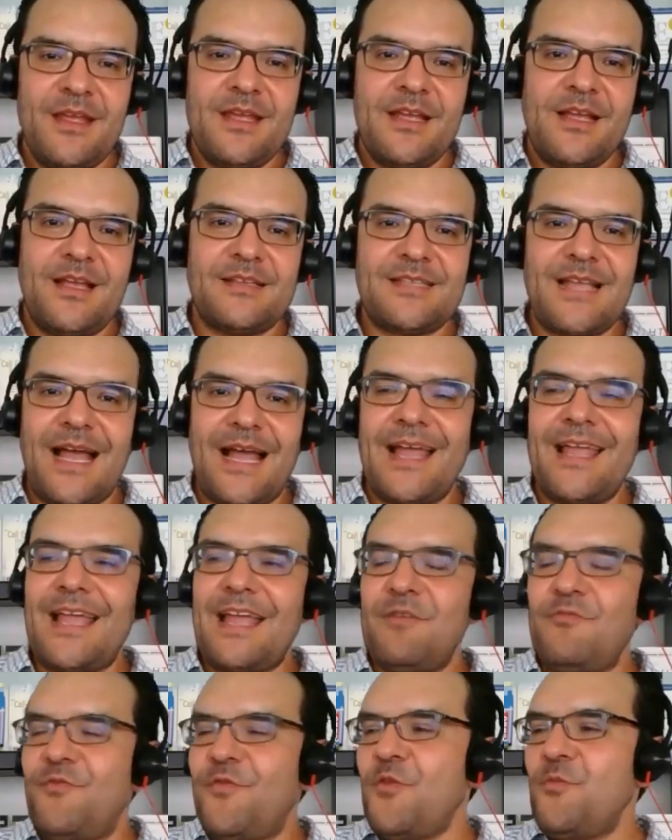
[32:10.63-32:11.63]
Because
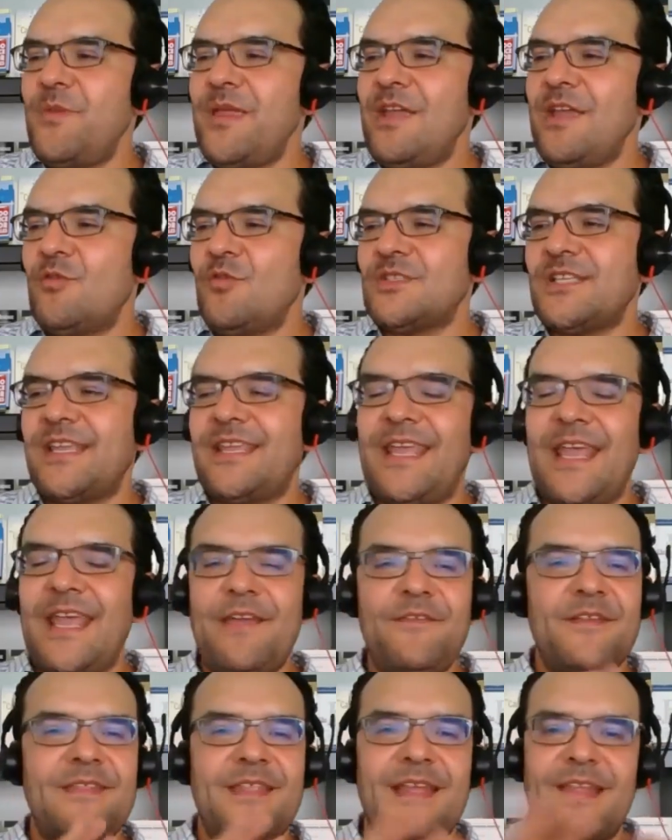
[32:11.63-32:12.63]
for me, it was a
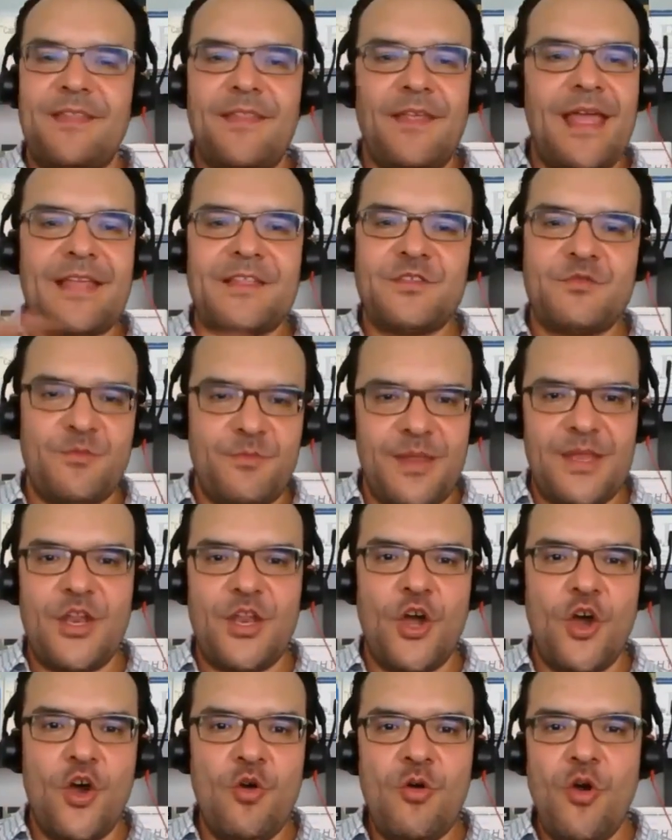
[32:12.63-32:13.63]
given that the answer would be
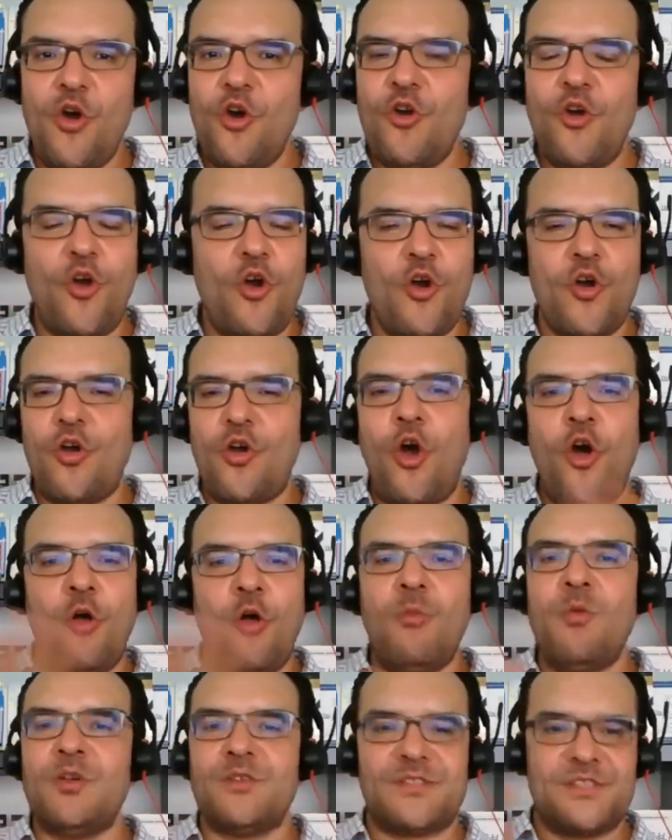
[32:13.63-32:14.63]
no or
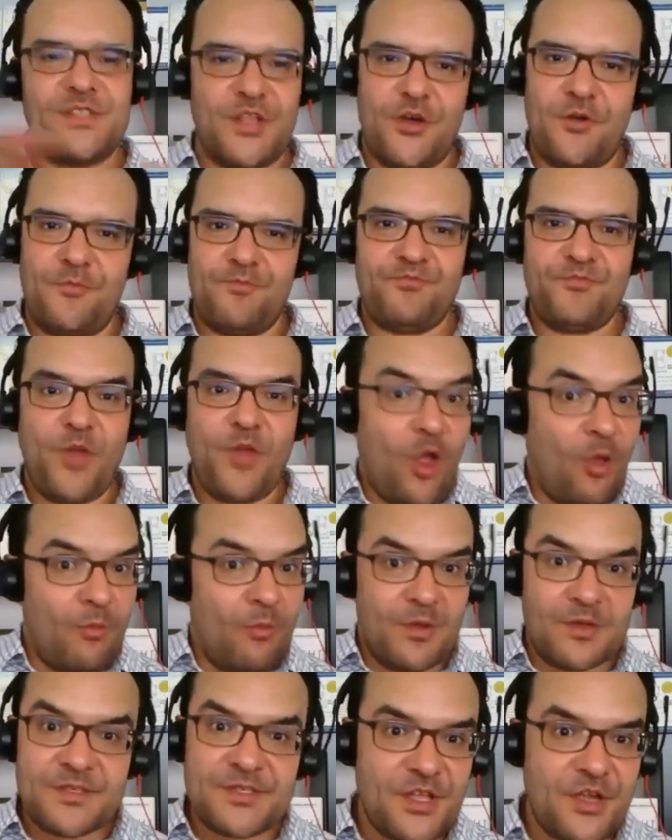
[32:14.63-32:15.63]
almost
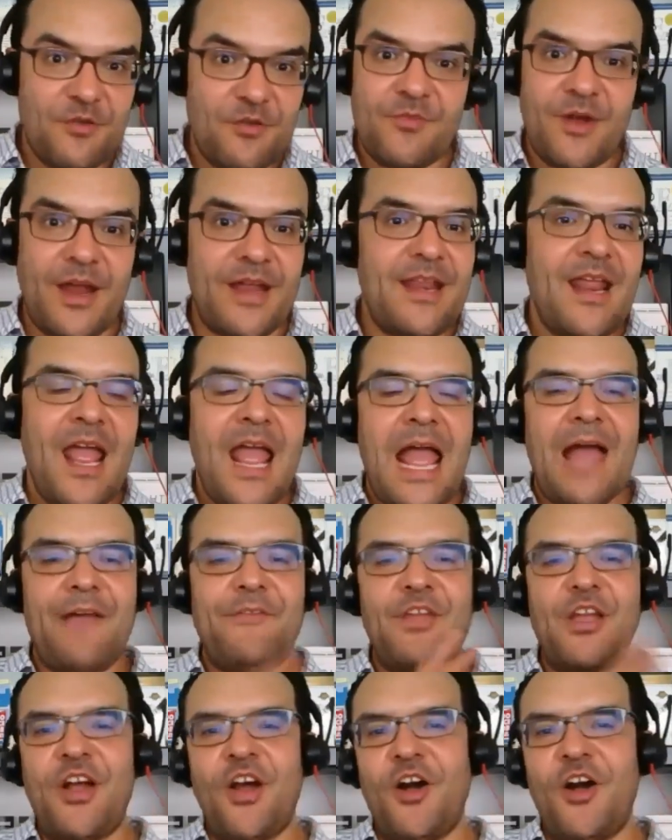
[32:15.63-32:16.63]
no, right?
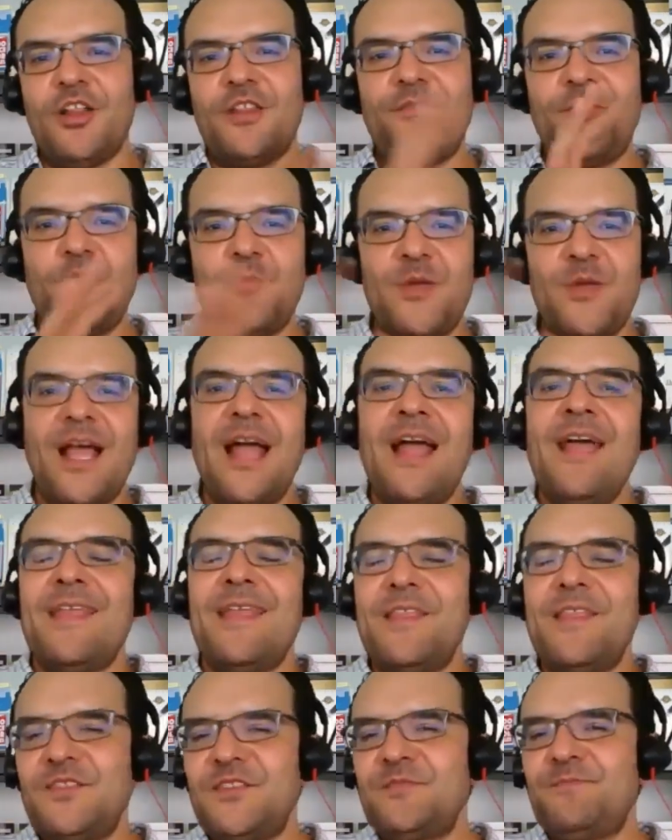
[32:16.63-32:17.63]
Have you called for real?
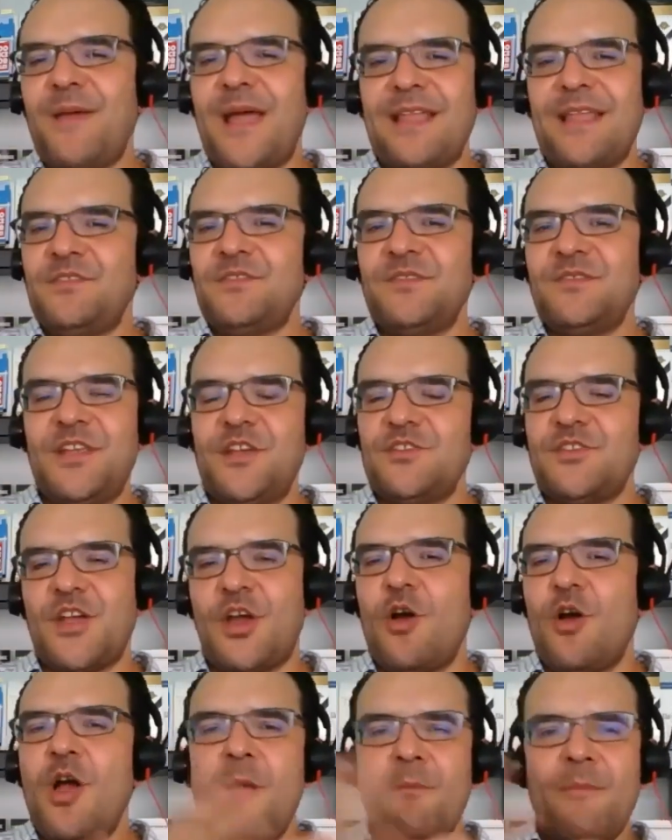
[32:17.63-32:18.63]
And this is years
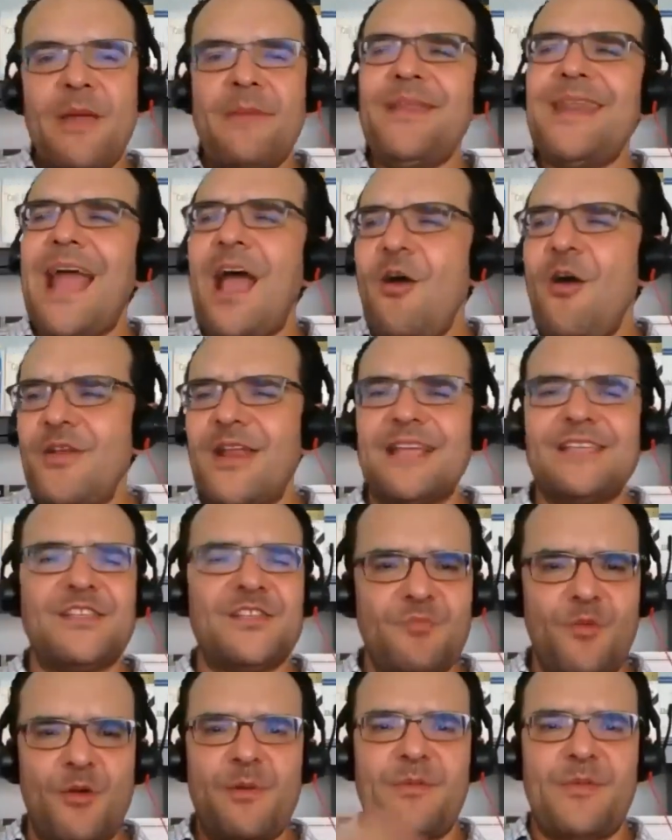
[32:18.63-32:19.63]
ago. Maybe nowadays
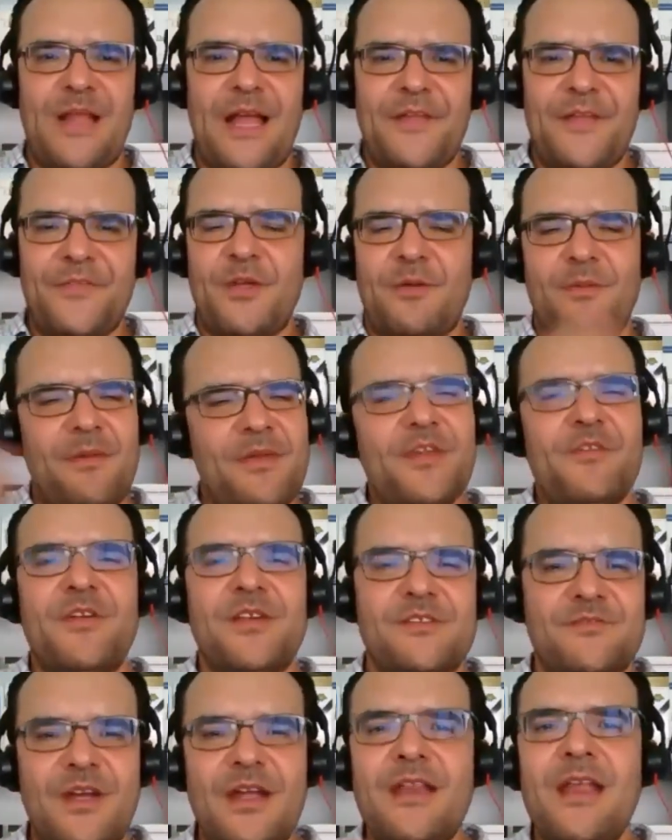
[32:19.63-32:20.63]
there's more people out there. Maybe there
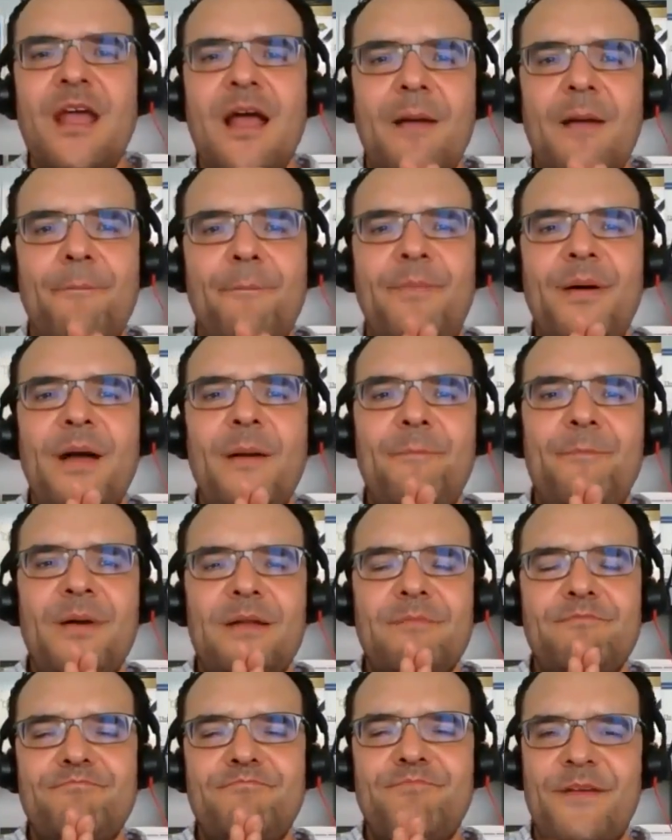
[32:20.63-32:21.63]
is, right?
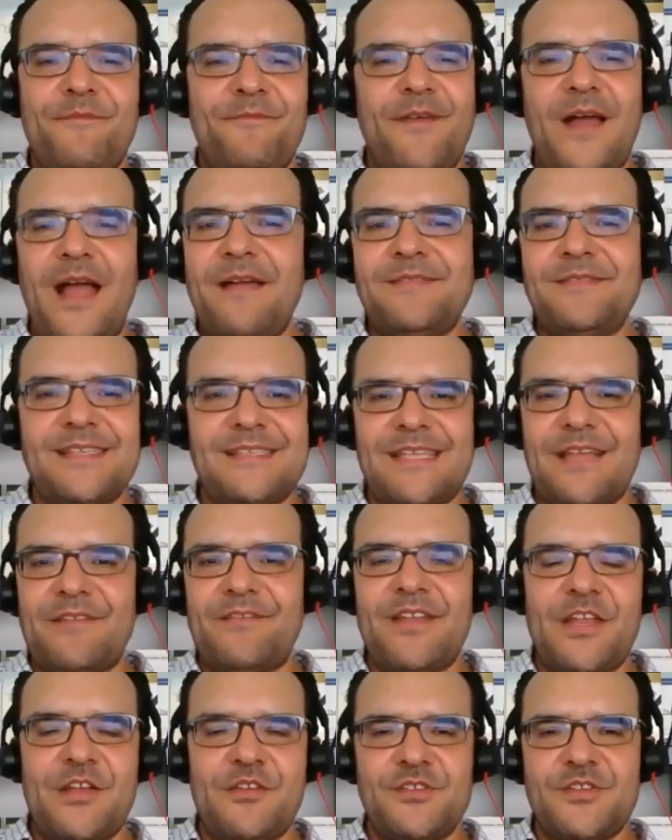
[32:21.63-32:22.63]
But 5, 6,
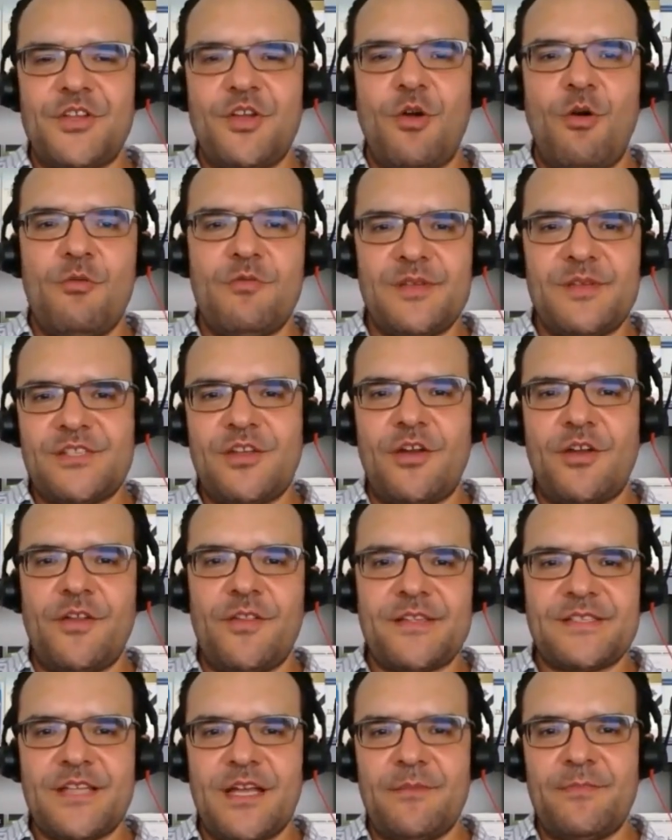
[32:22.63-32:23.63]
7 years ago when we started
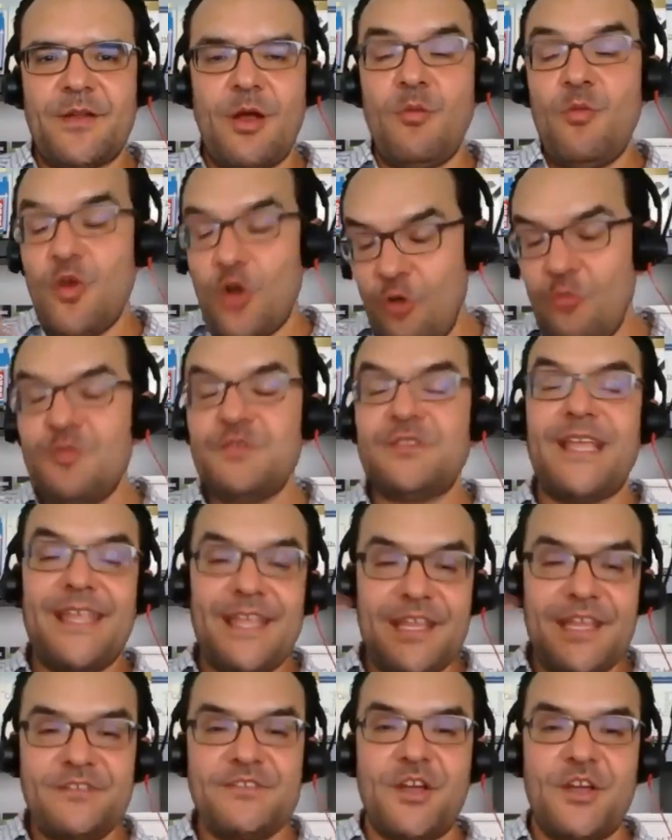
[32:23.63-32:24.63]
this company, almost 8
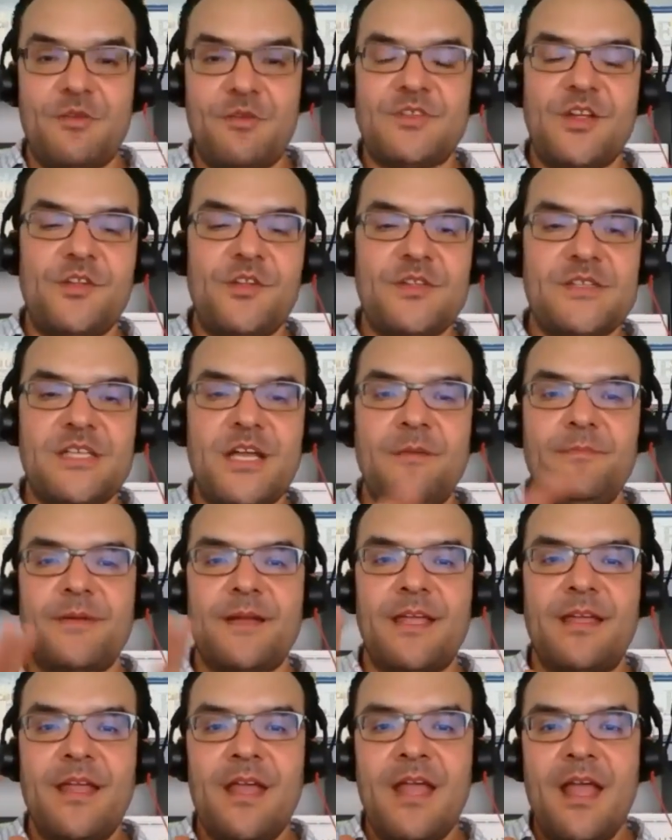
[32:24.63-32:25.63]
years ago when we started this
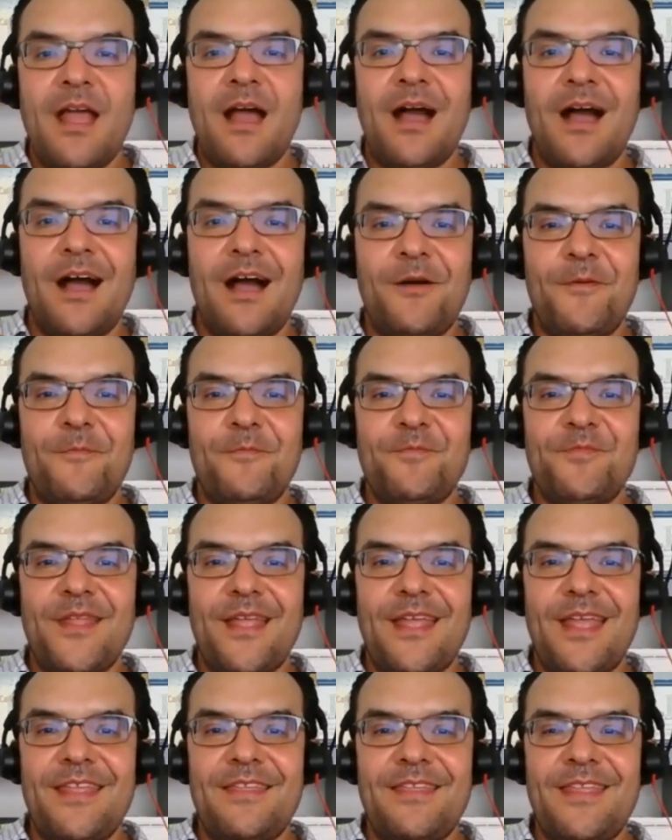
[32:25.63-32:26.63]
company,
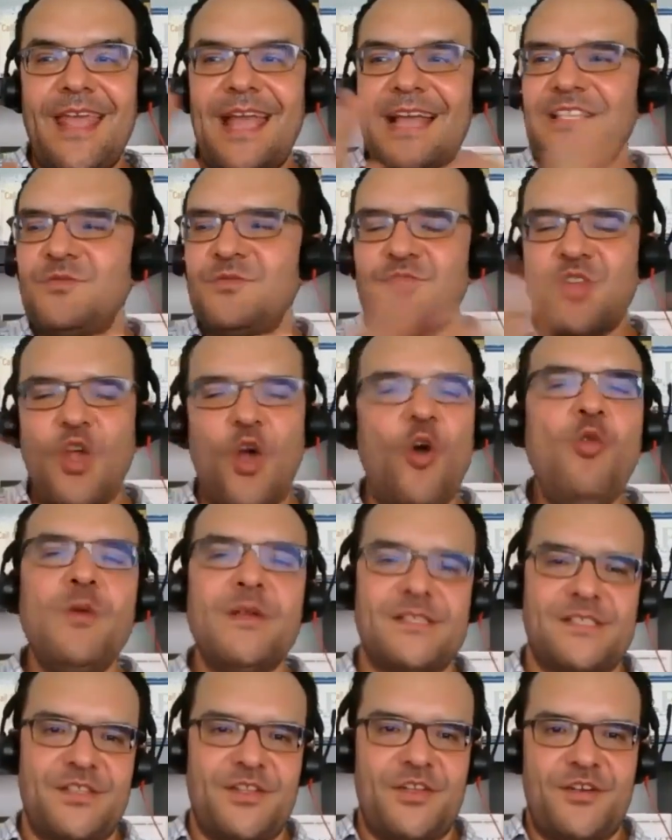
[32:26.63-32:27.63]
the answer was
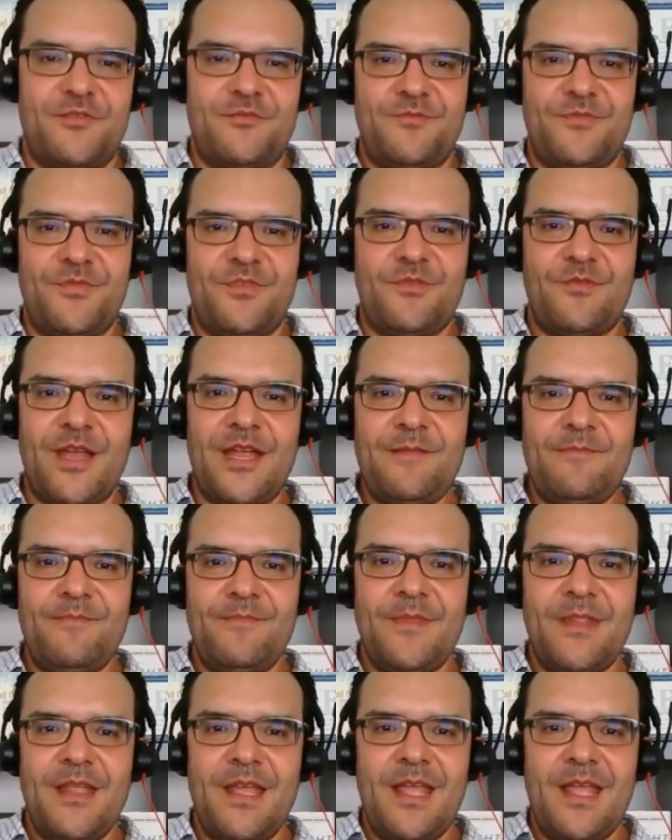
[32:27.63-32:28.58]
always no, right?